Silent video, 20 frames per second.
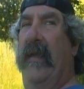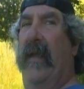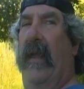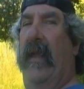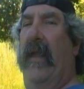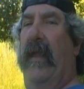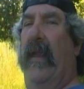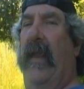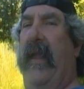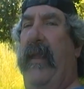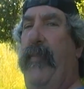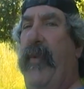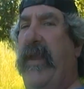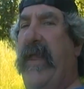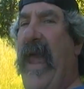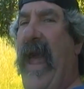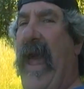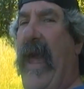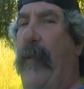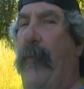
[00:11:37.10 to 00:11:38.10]
Leave
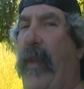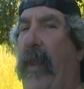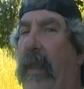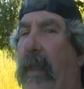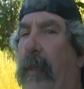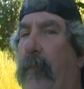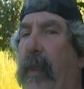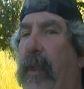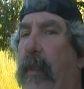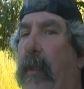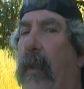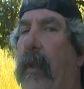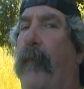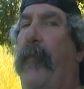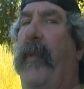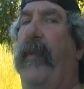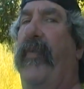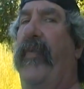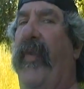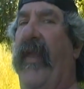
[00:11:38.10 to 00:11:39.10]
a comment, let me
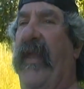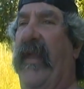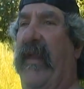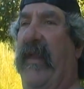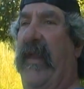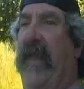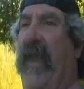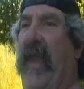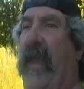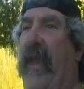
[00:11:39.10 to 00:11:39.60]
know if you've seen it